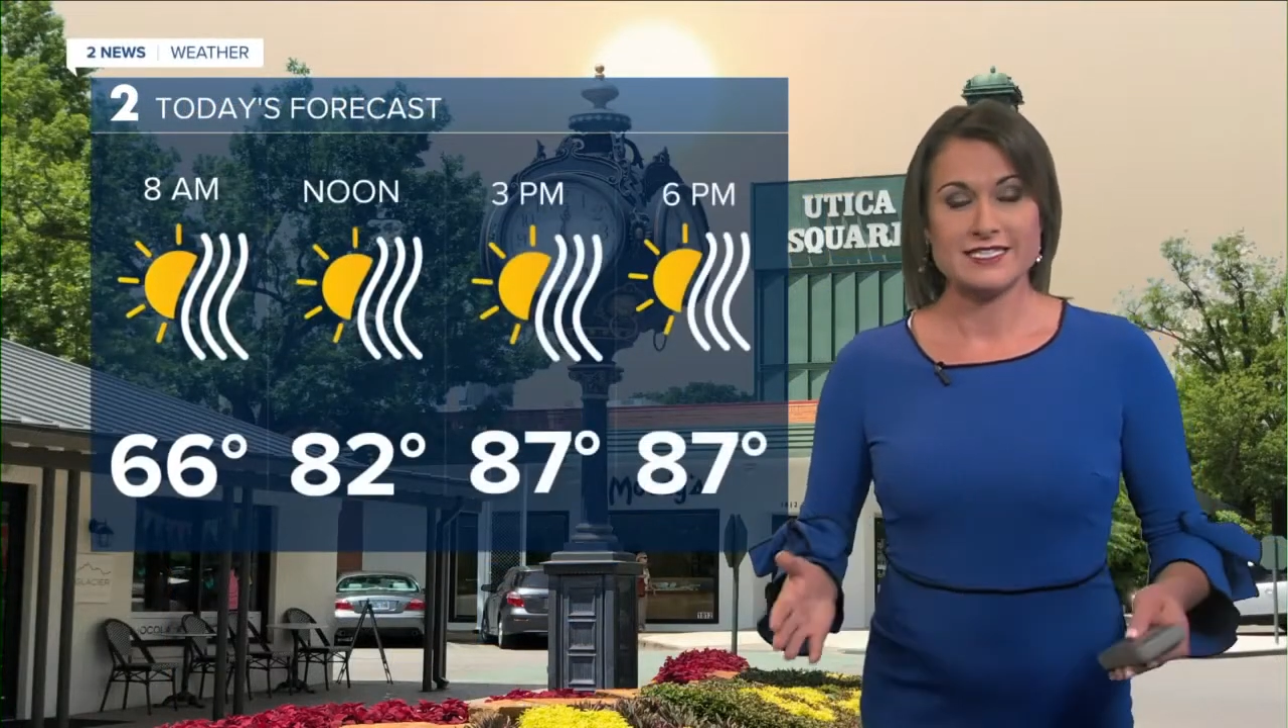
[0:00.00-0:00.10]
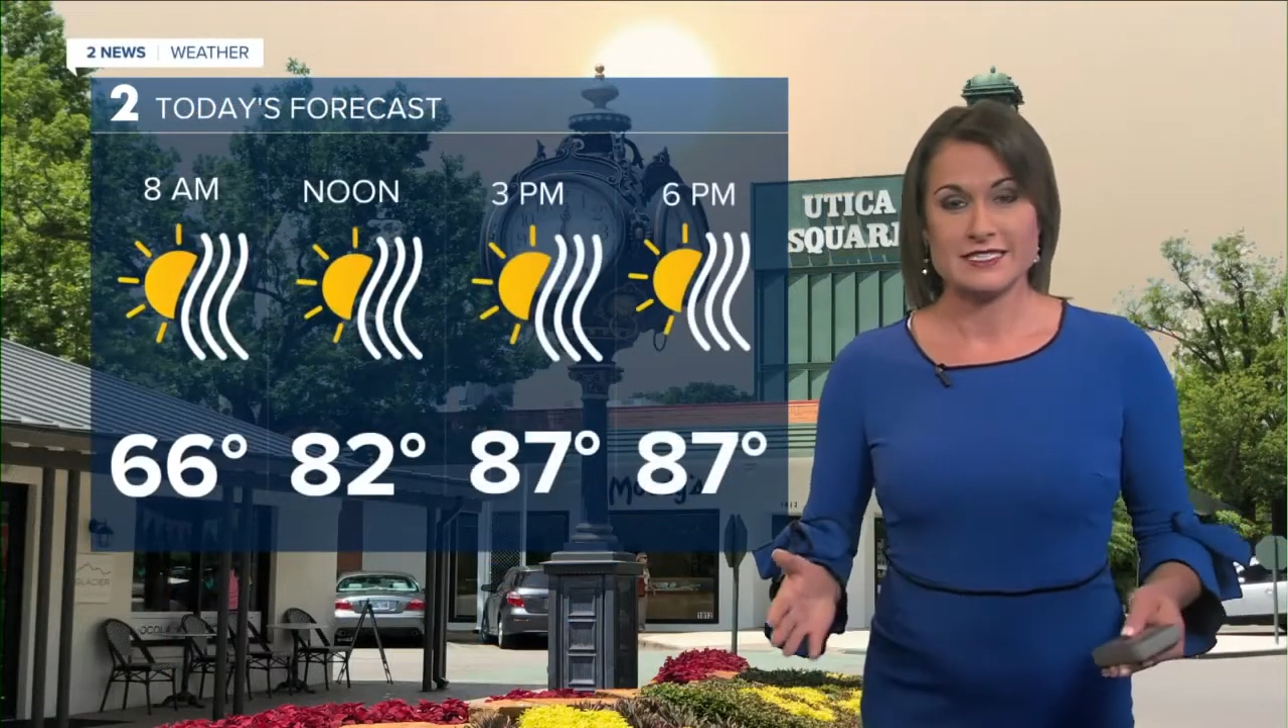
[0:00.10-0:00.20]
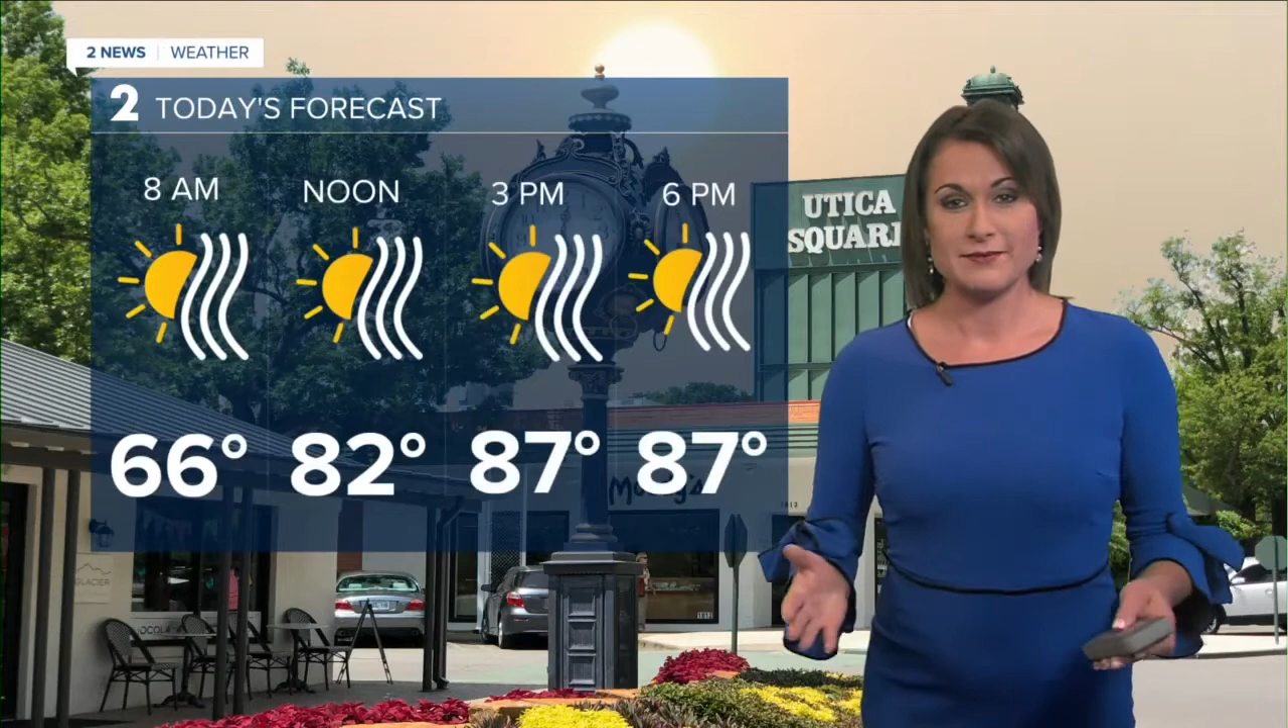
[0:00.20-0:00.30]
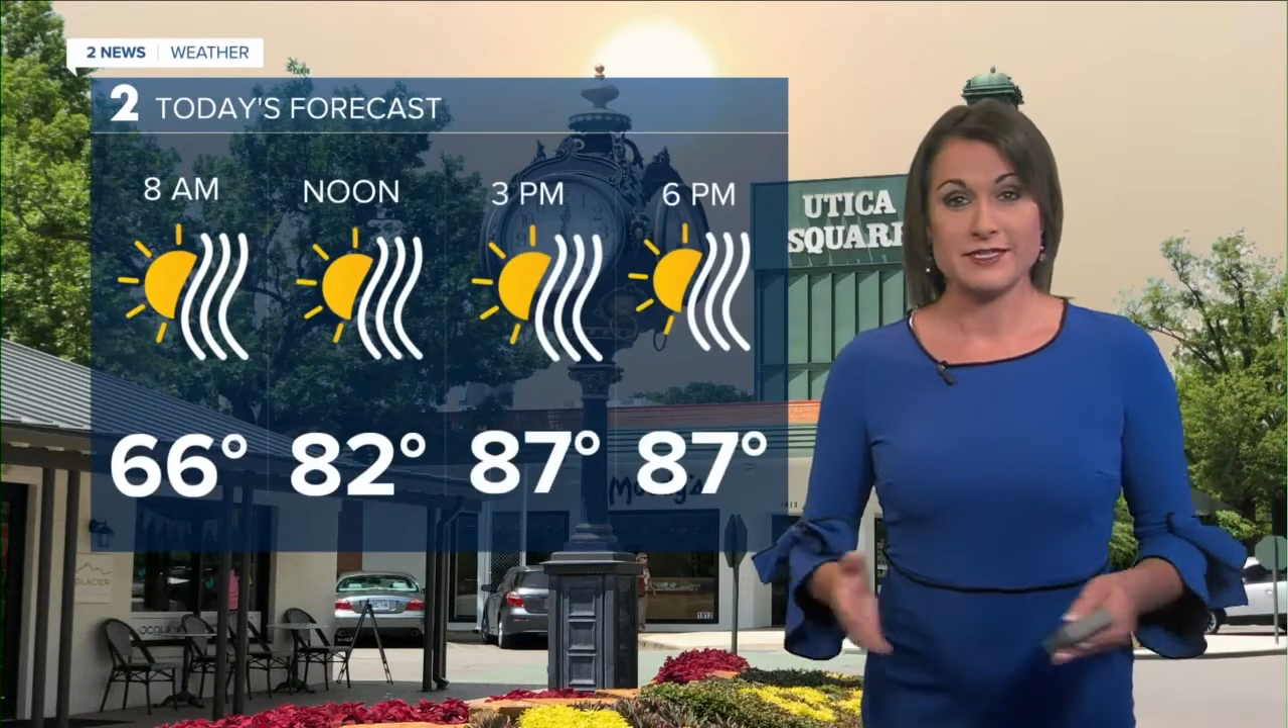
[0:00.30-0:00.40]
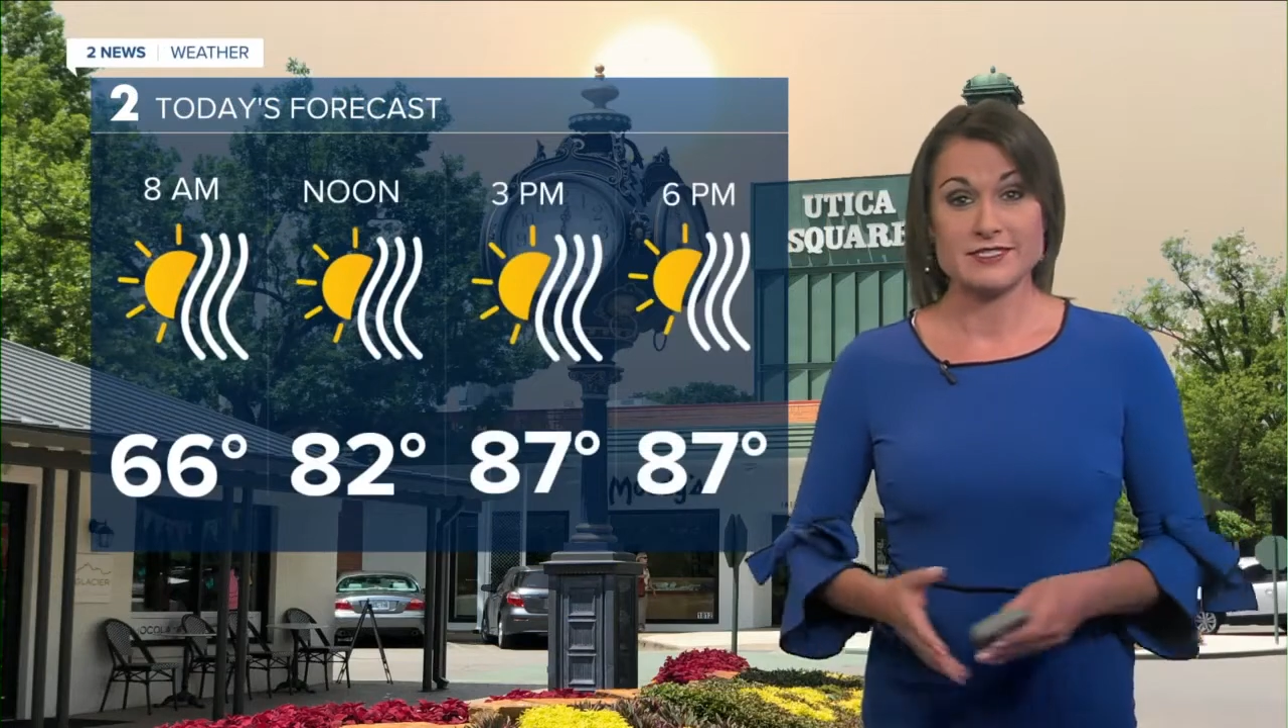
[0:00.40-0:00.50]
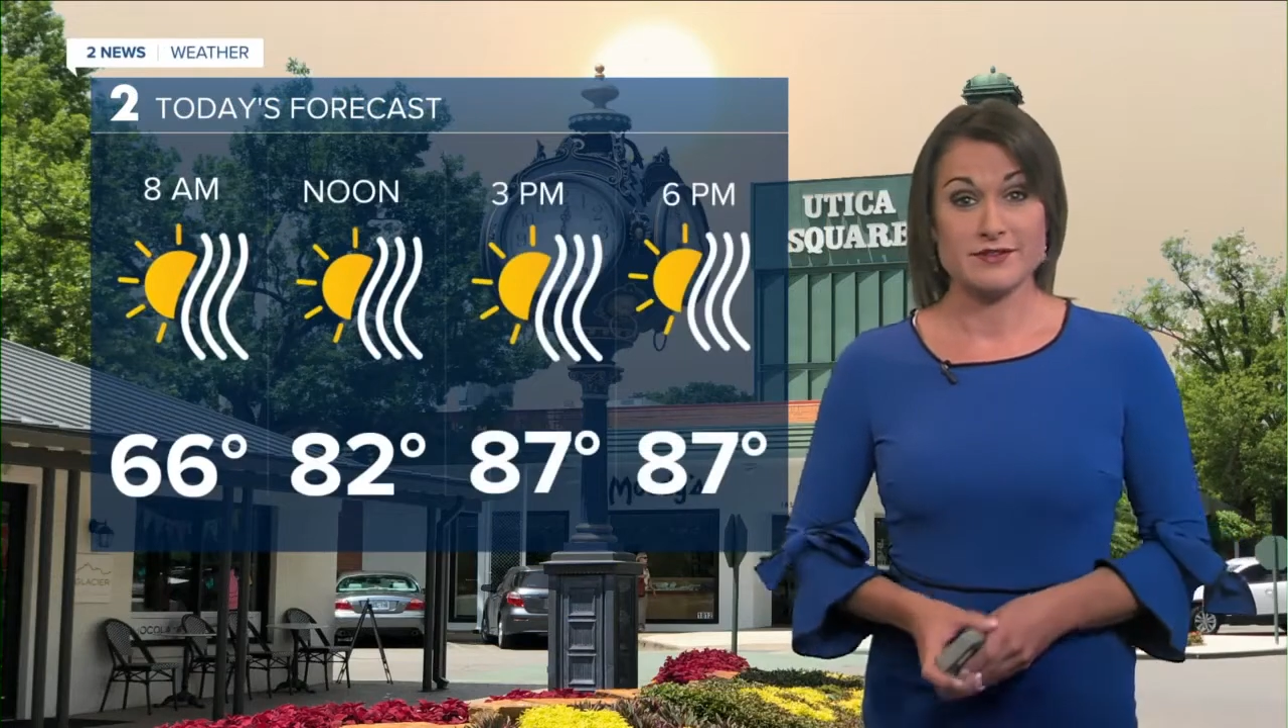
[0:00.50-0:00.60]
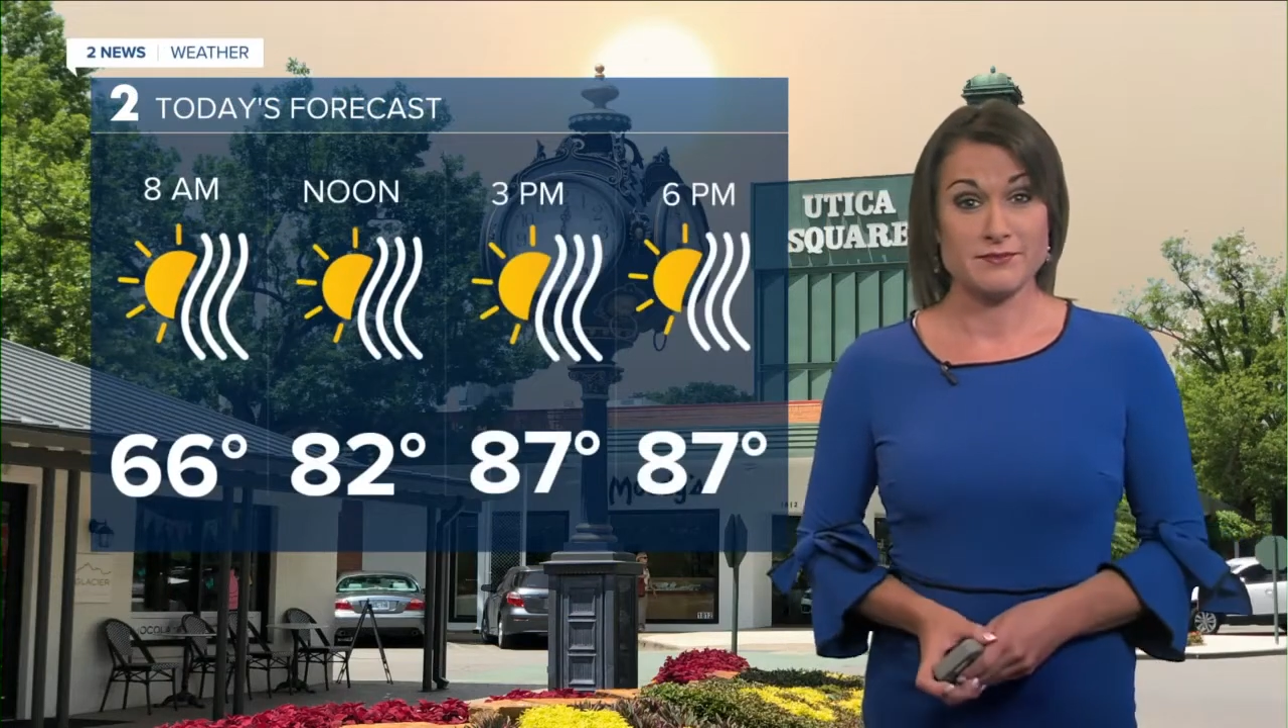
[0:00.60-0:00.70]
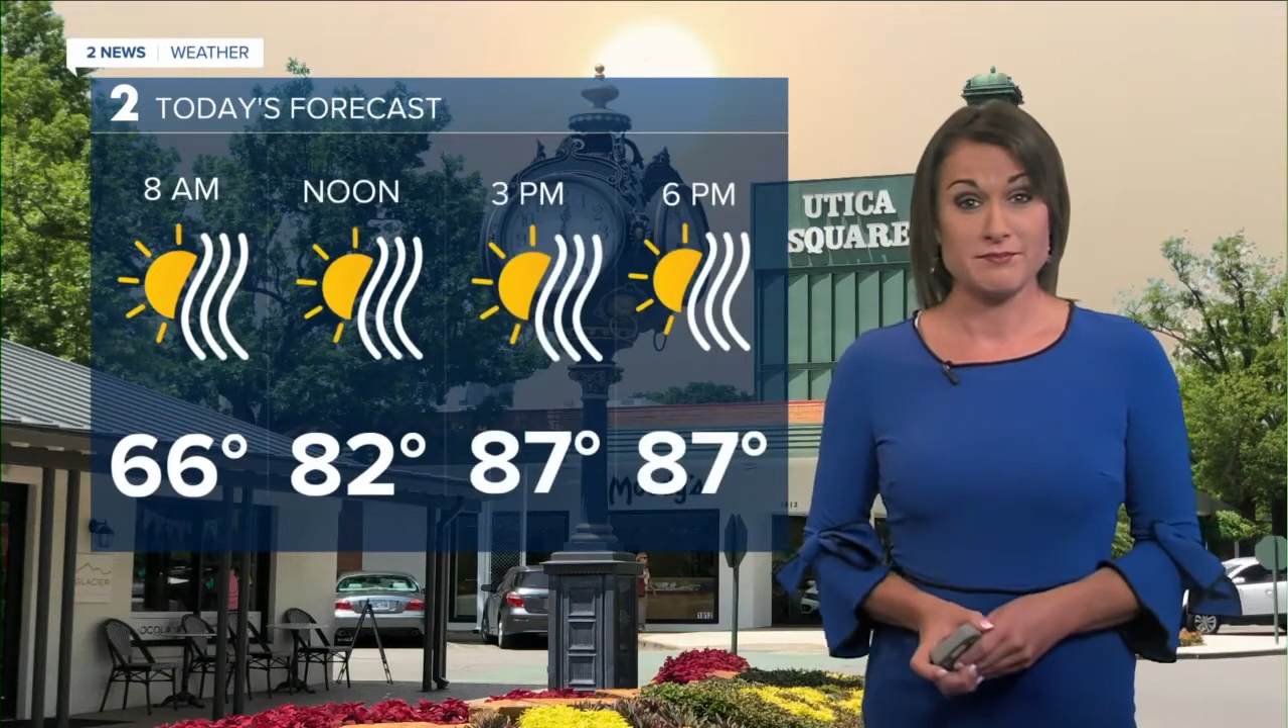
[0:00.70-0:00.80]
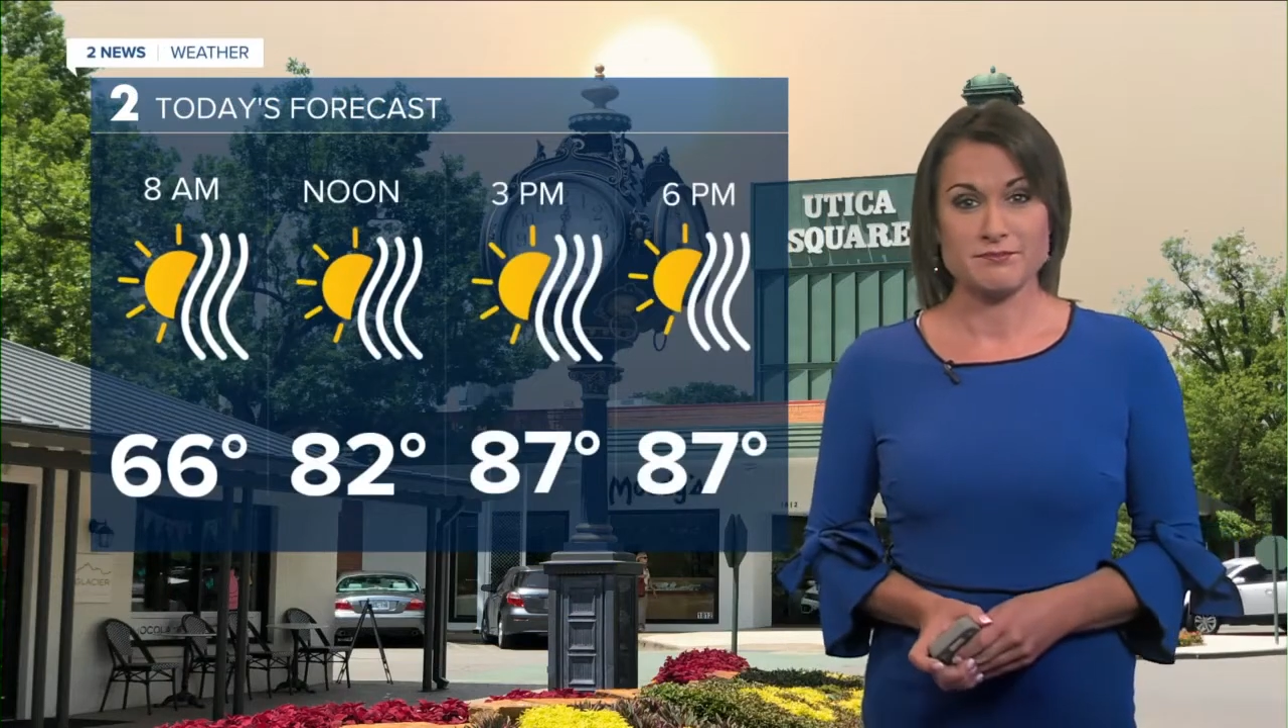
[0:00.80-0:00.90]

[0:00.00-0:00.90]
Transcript: some areas even